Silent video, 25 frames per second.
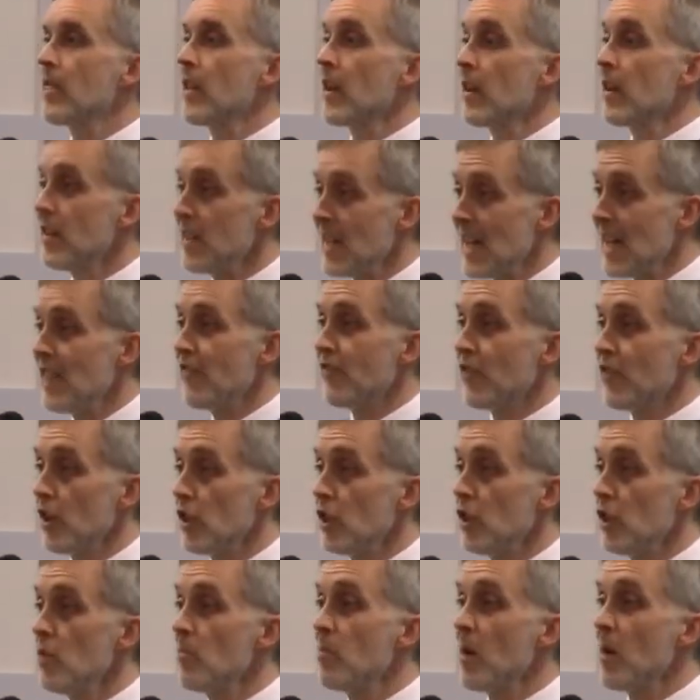the need
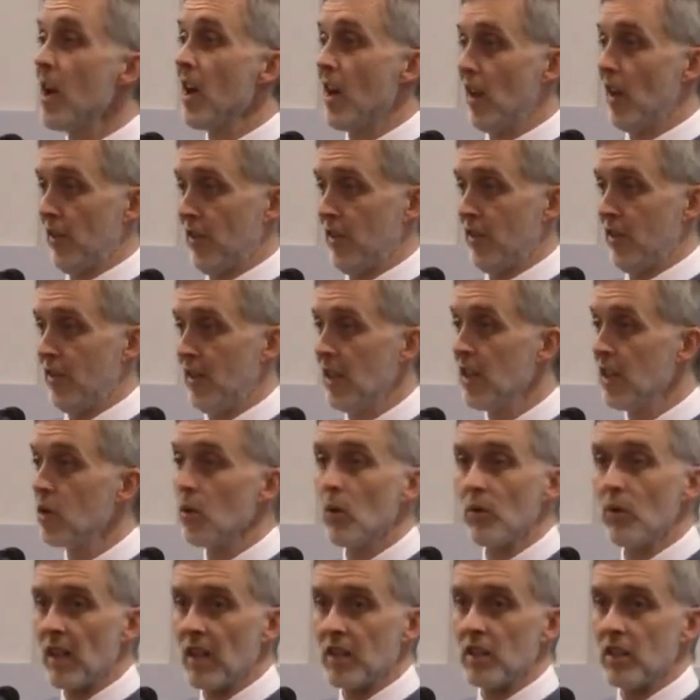for new birth. He
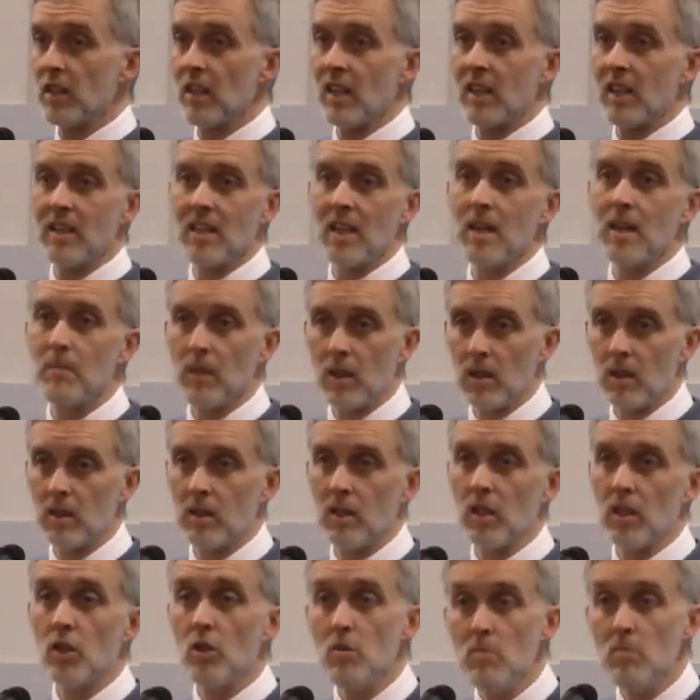taught that to
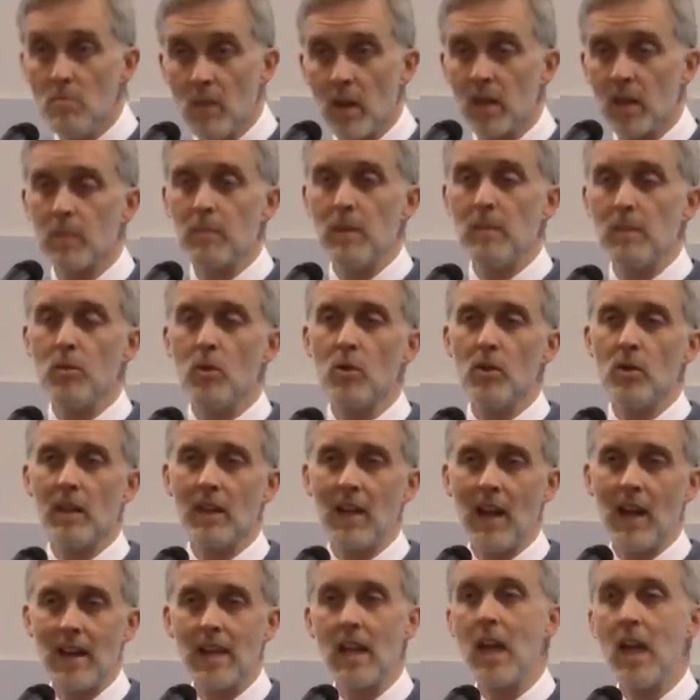Nicodemus. You must be
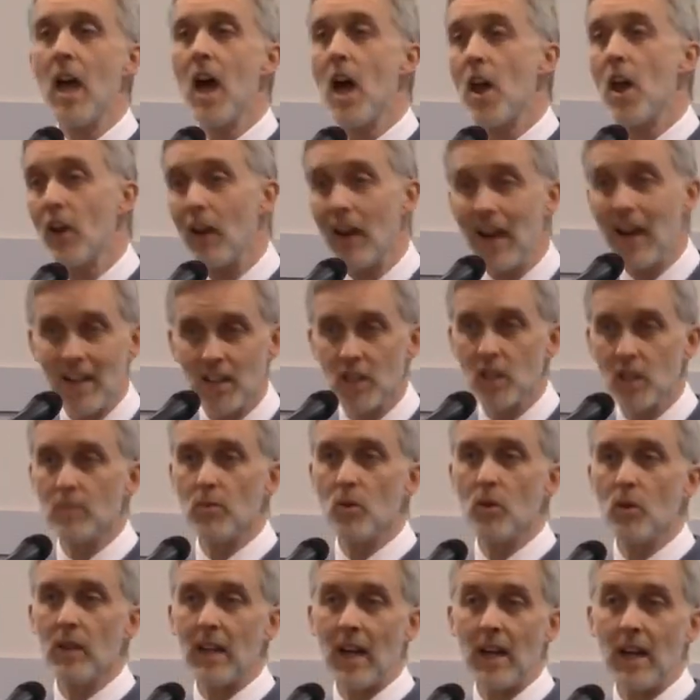born again. Unless
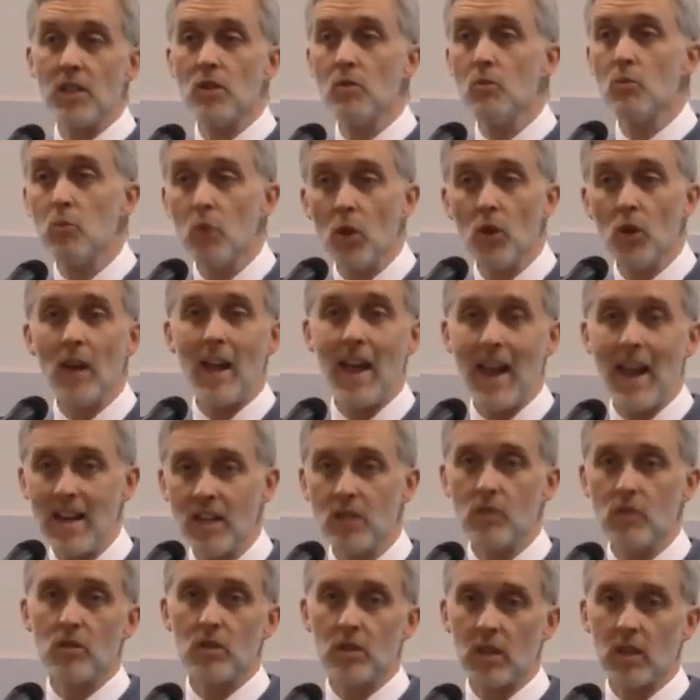you're born again, you will not
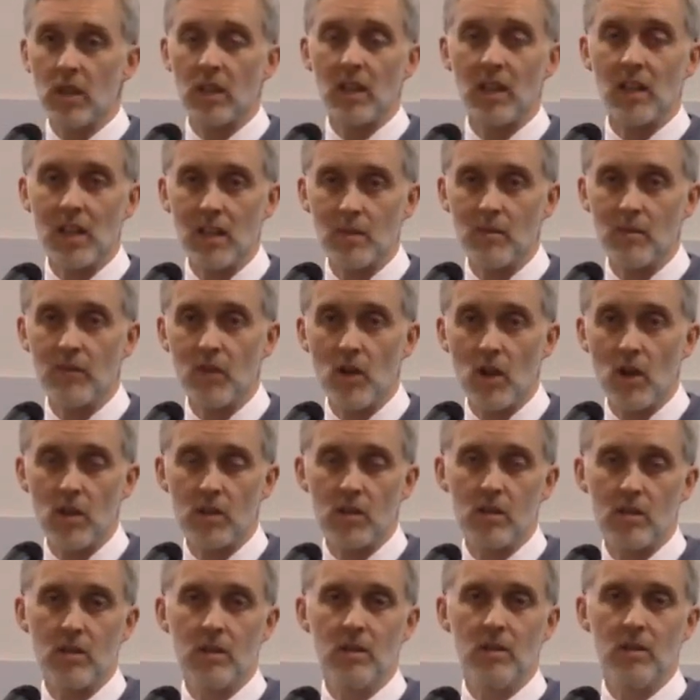enter or see the kingdom of
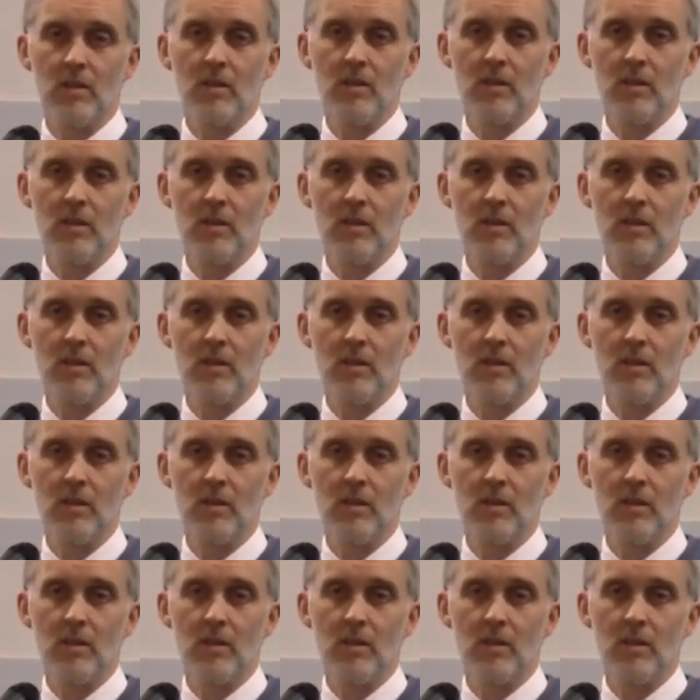God.